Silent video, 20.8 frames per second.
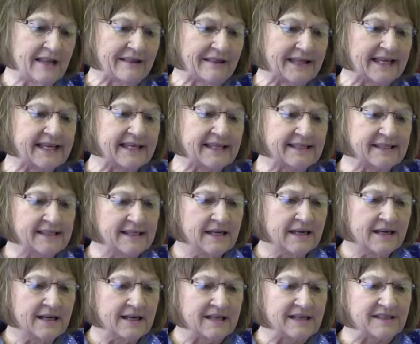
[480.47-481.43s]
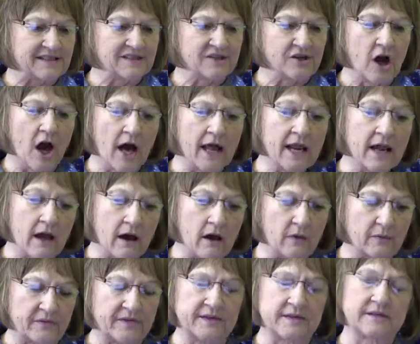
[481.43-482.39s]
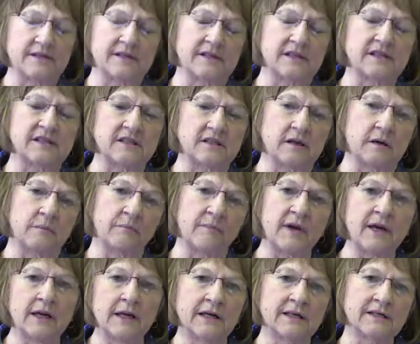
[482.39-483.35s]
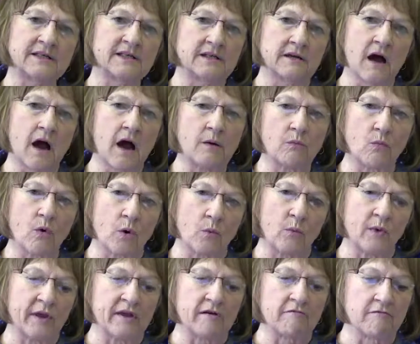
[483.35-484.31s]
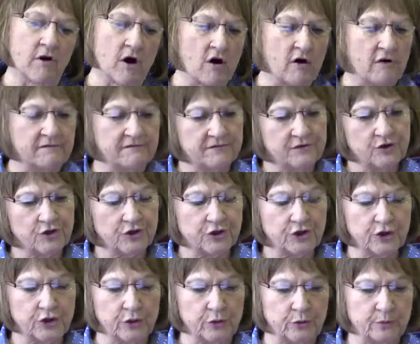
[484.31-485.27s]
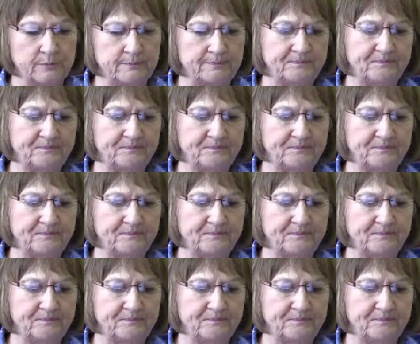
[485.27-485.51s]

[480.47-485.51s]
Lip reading: This is not a healthy system, and it's not what we evolved to do.